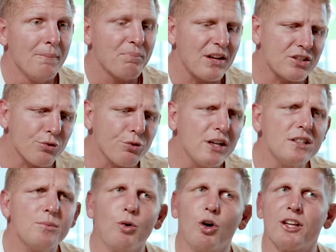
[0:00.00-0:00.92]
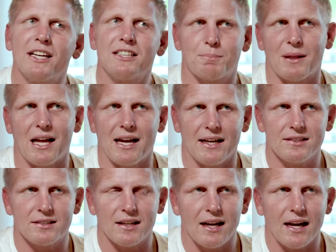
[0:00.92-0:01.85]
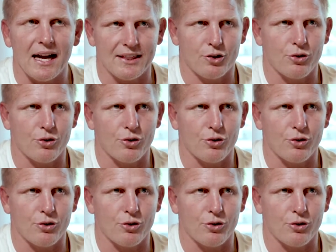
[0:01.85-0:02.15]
there's a reason why these players are the